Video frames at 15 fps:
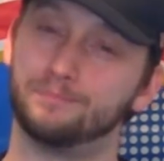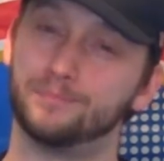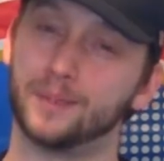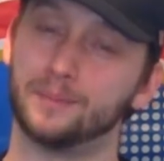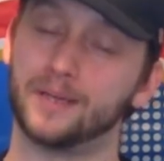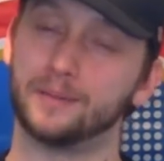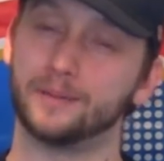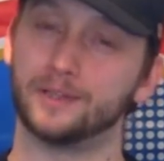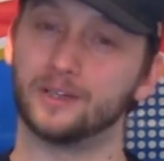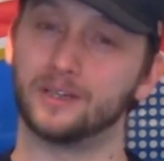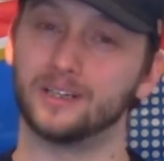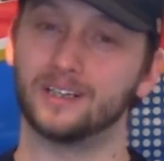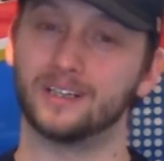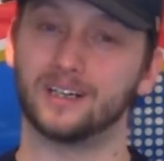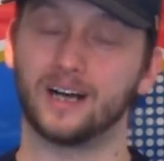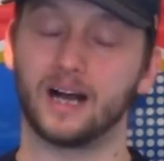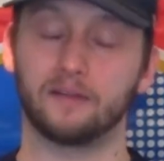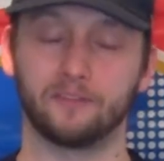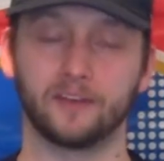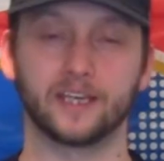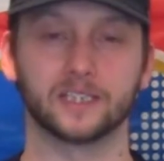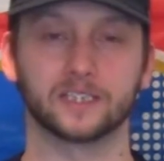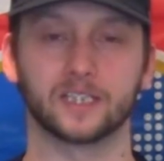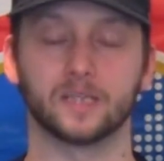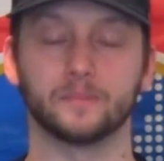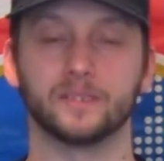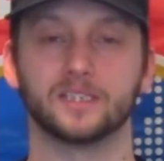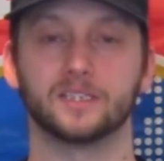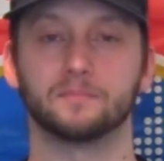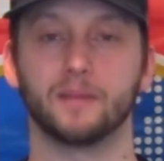but maybe not. I think it's going to
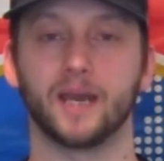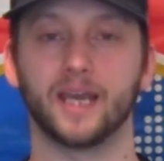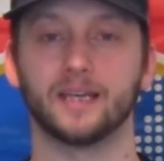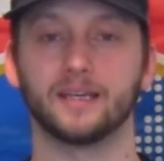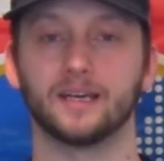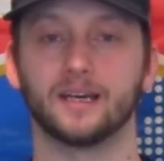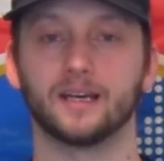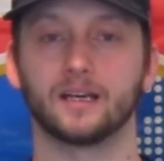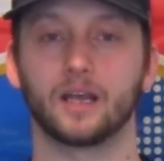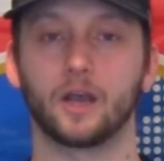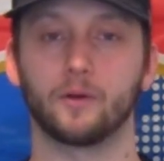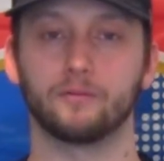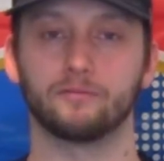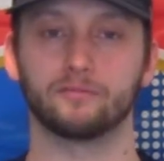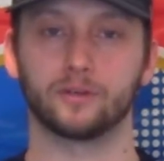be Spain going